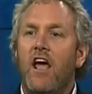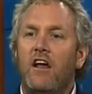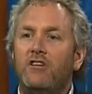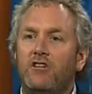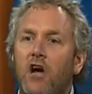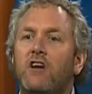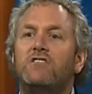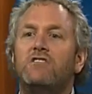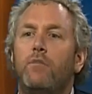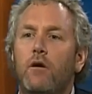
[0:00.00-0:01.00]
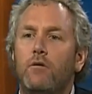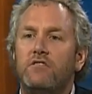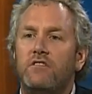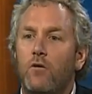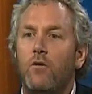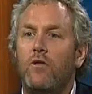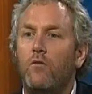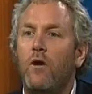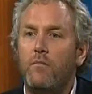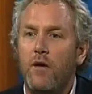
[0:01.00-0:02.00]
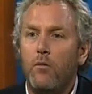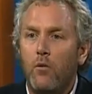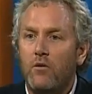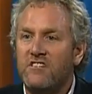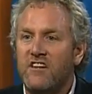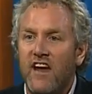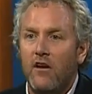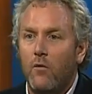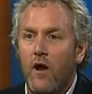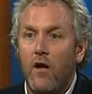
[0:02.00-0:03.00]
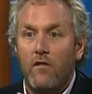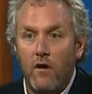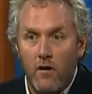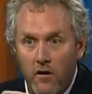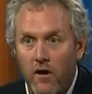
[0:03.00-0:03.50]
and I juxtaposed it with what people were saying around there,